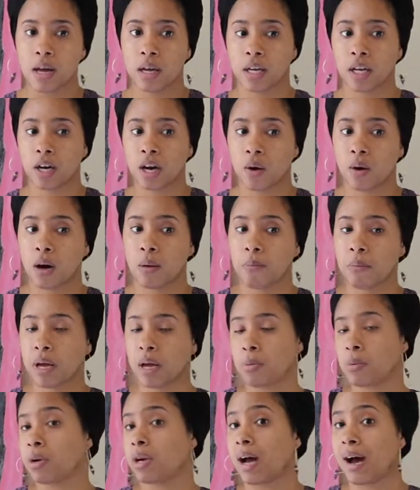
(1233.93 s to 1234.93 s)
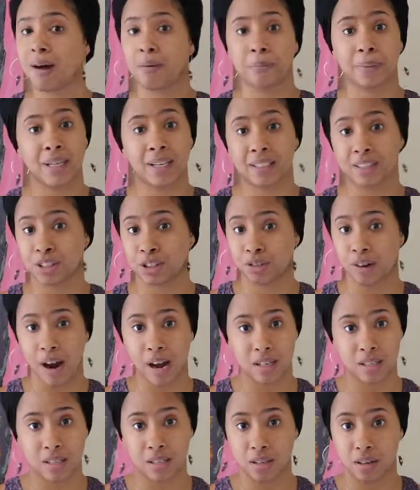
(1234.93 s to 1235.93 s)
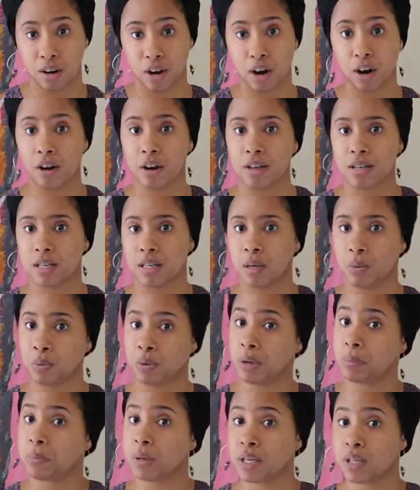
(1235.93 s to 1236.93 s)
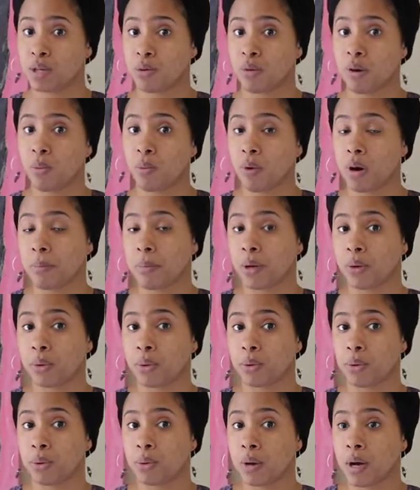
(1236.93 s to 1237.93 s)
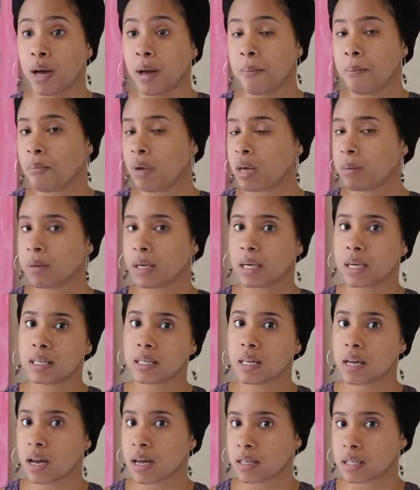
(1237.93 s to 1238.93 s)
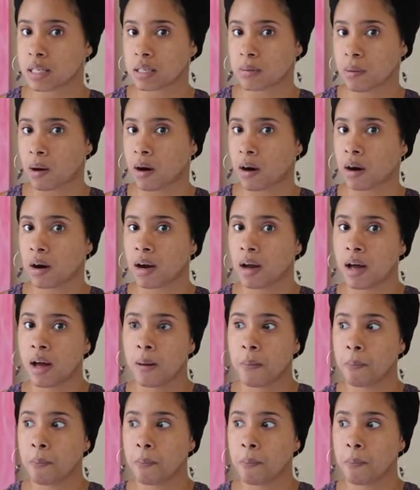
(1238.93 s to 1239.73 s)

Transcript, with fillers: You know, a man would not be as attracted to her as he would be to a woman who maybe isn't as smart,